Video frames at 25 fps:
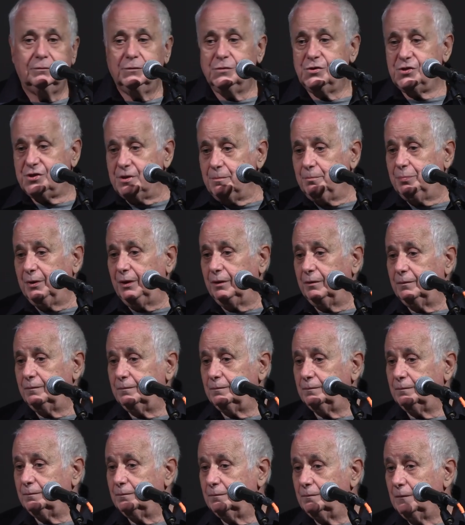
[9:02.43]
Simple.
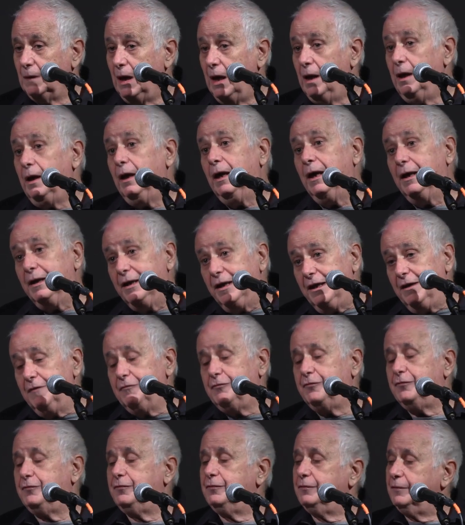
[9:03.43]
And
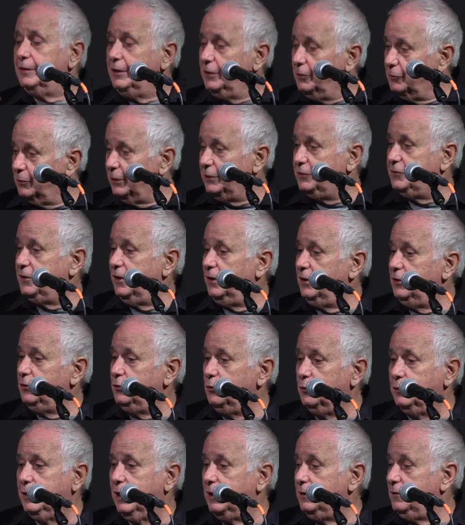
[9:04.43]
if in return
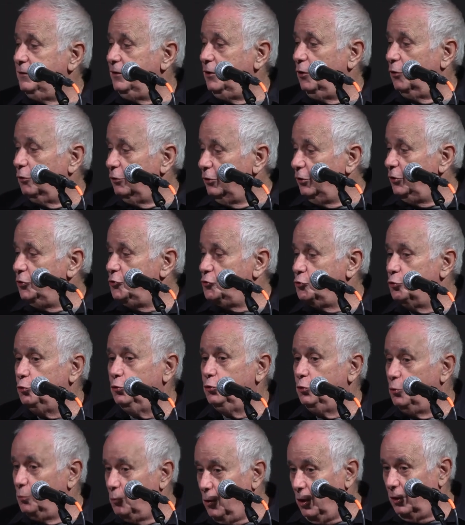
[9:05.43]
you get the only Jew
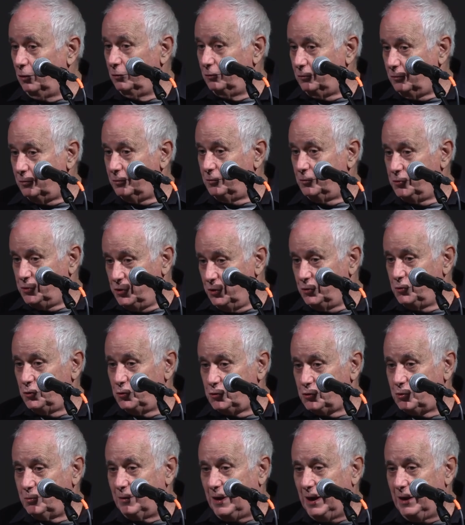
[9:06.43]
you want,
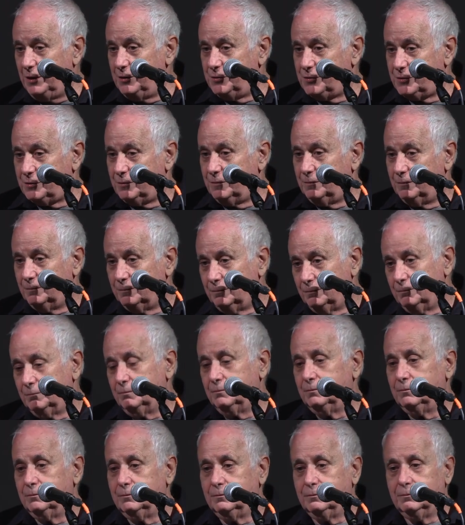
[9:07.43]
Jesus Christ,
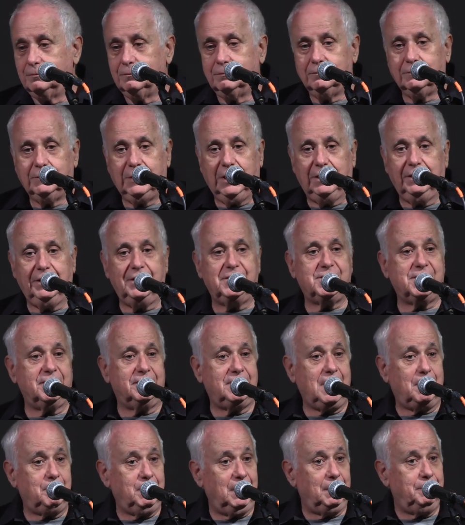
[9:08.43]
then it's a
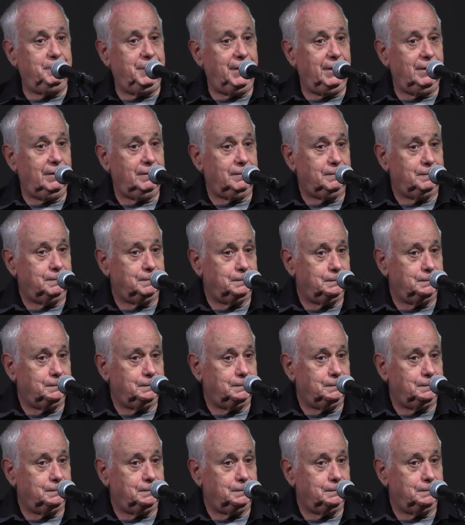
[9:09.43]
double bill.